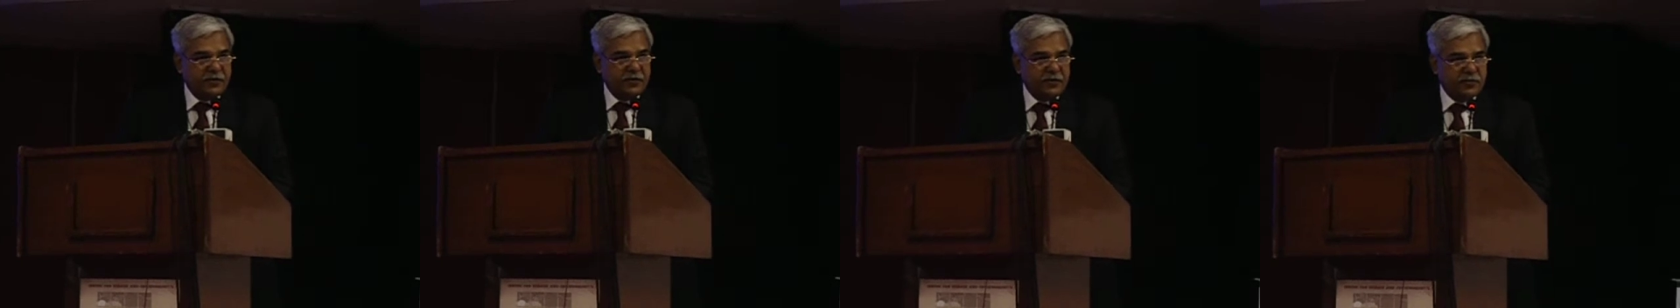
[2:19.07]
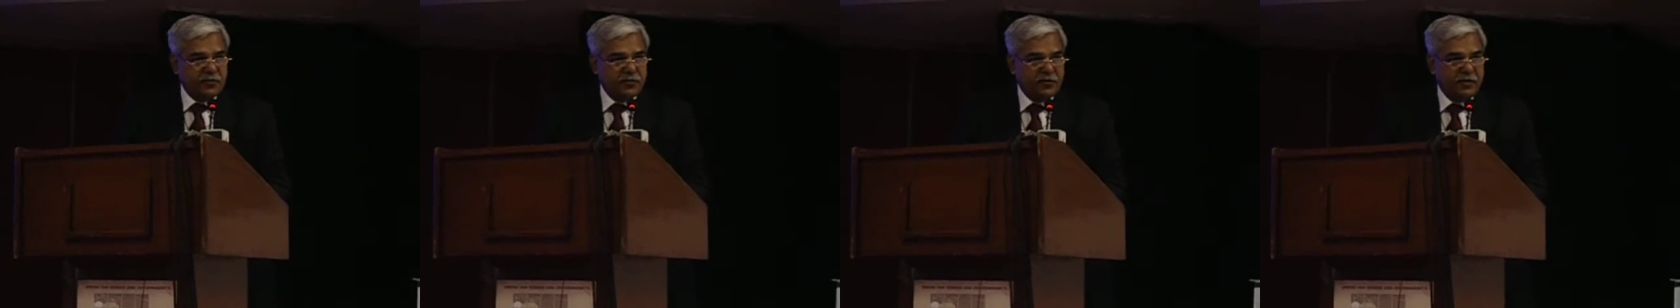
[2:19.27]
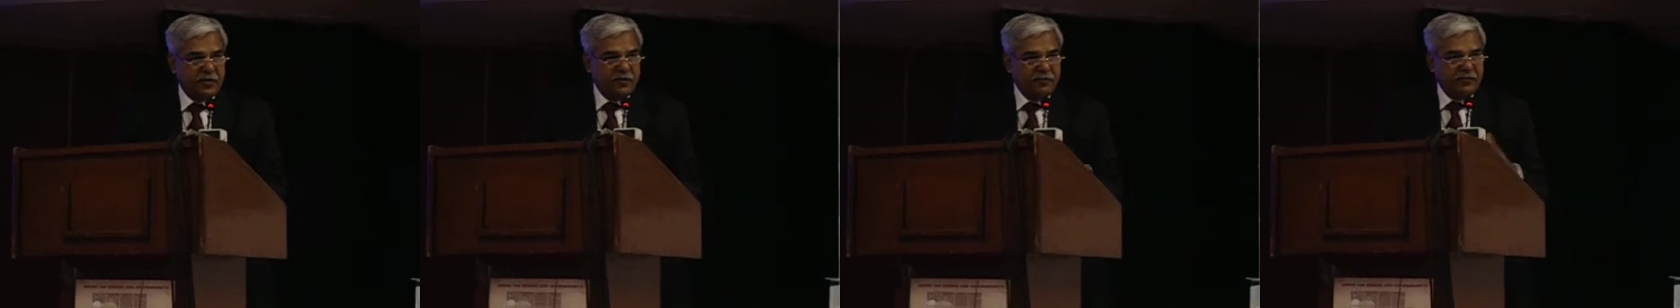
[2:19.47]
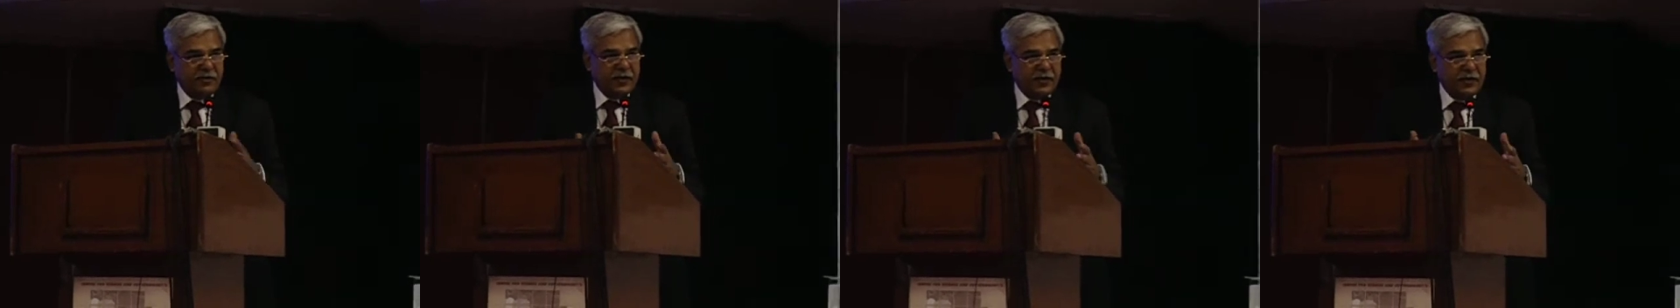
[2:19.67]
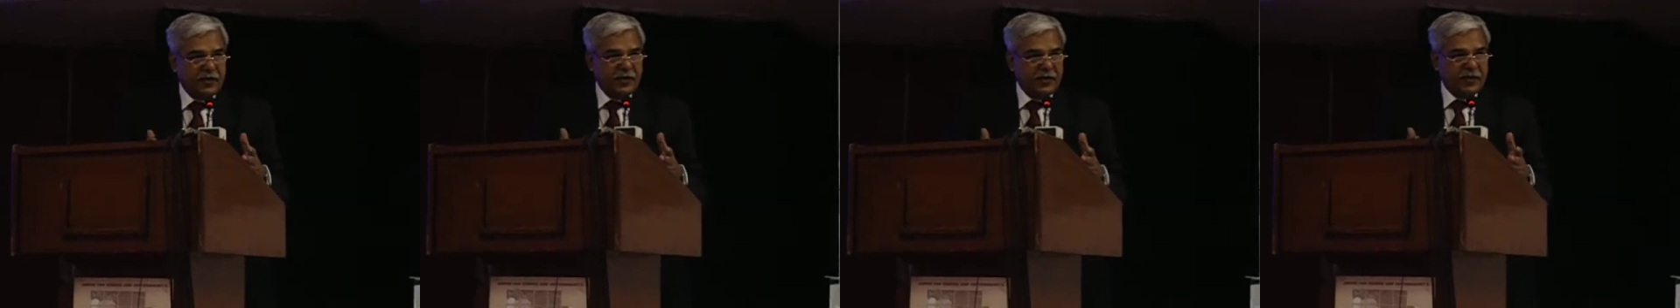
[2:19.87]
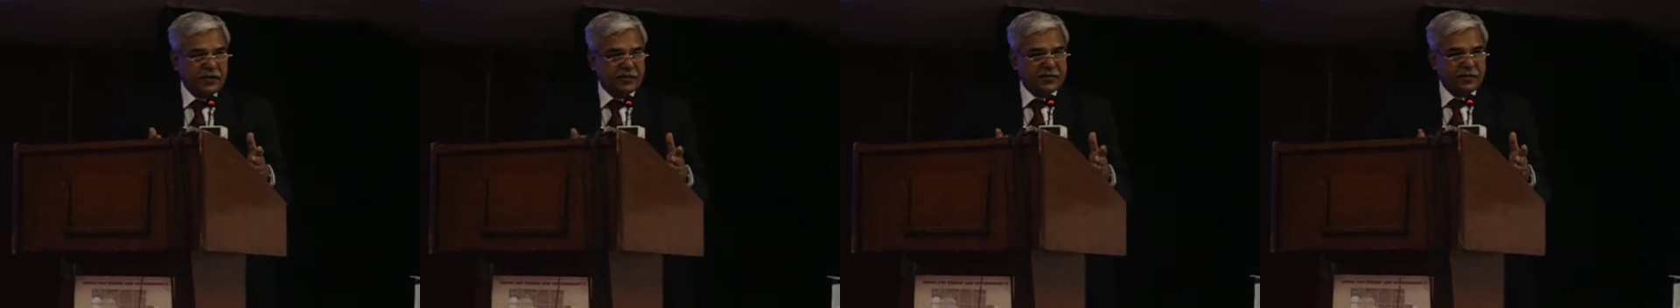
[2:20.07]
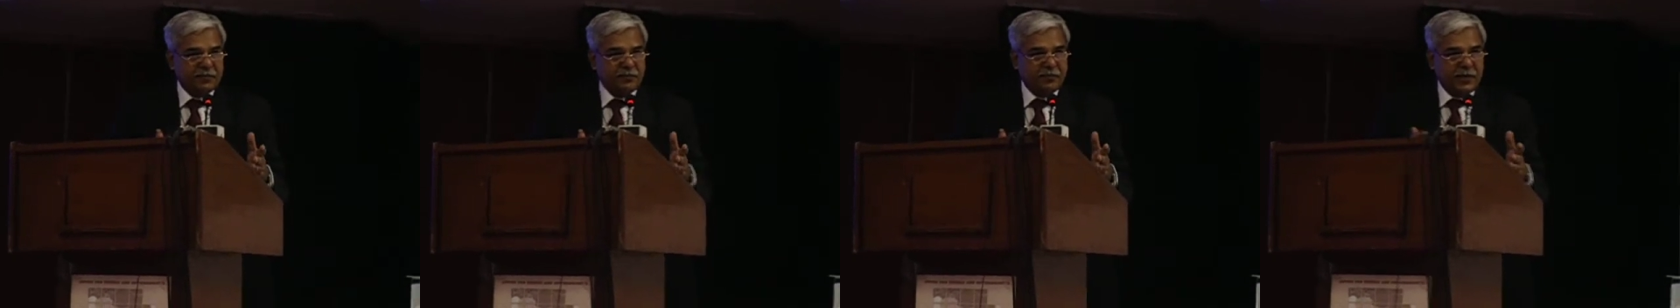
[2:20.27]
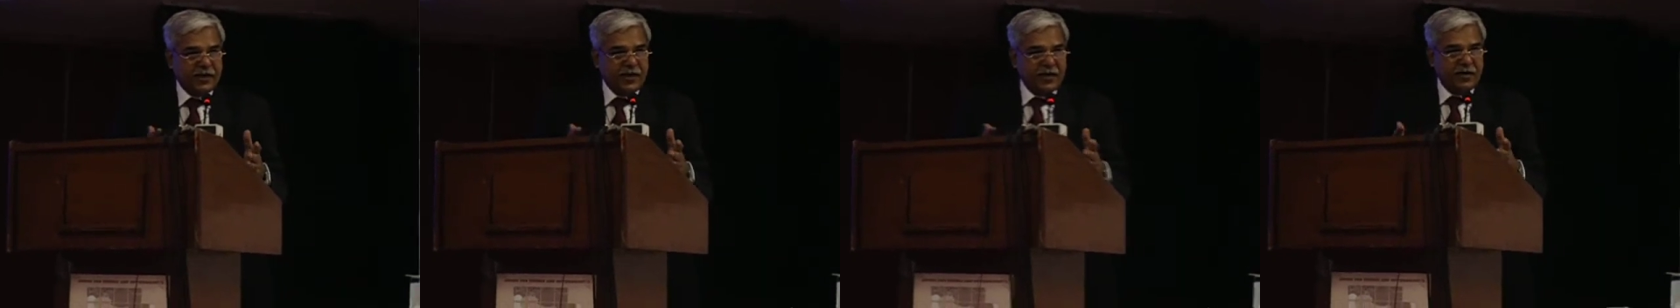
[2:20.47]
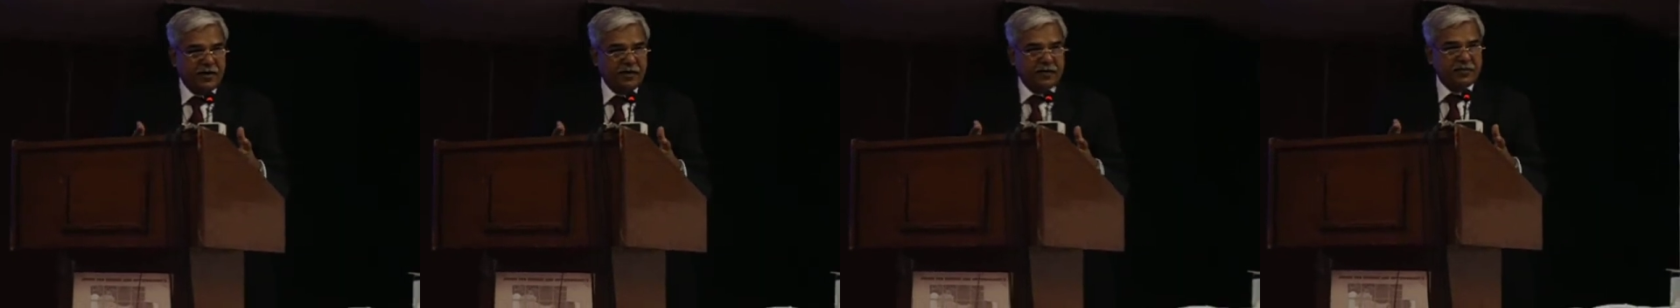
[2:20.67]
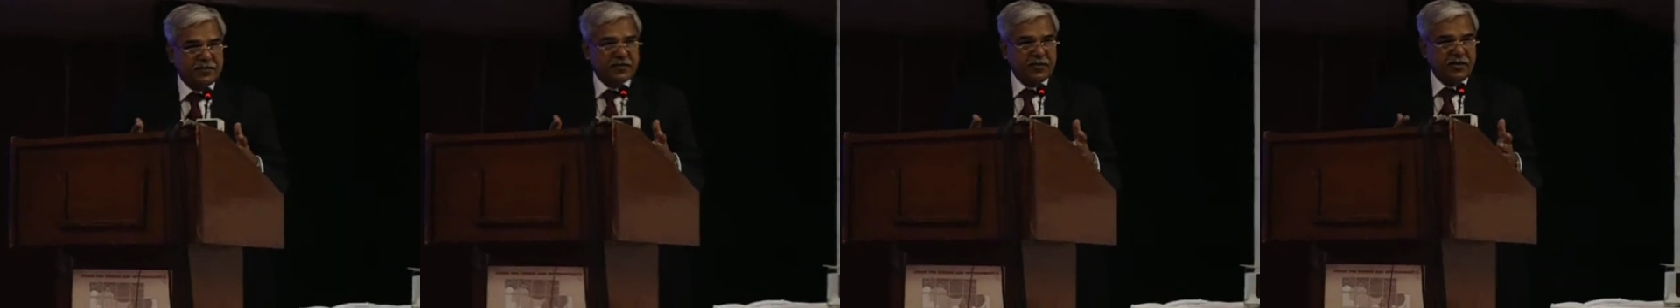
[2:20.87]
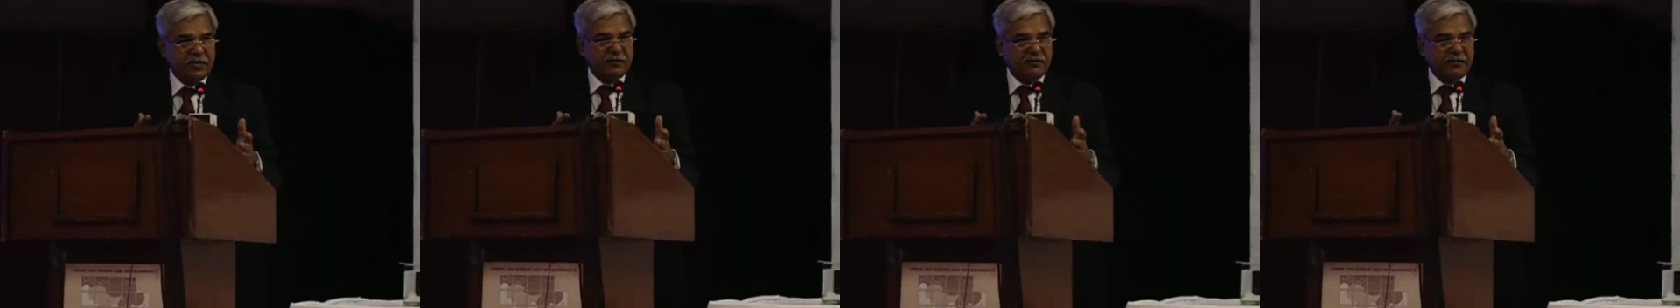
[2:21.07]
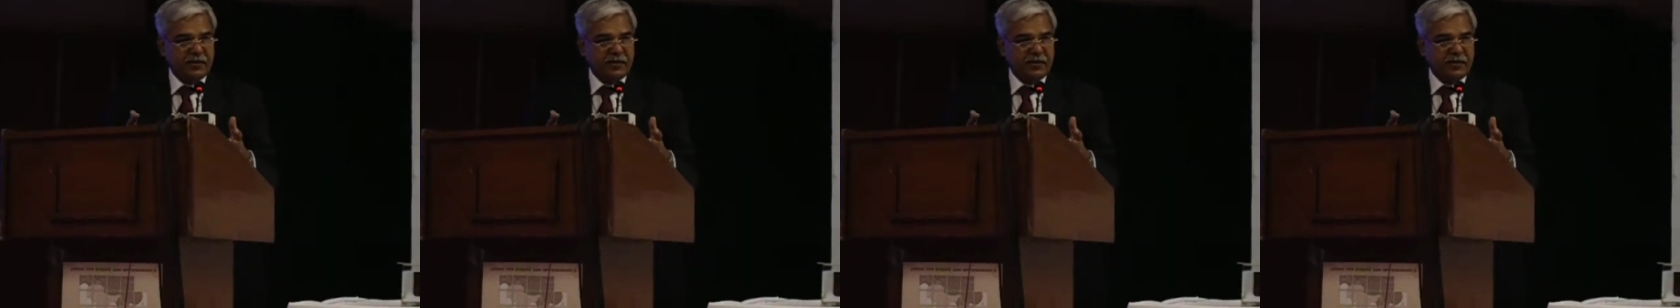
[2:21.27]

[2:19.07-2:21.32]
So in a way, it is a parallel set of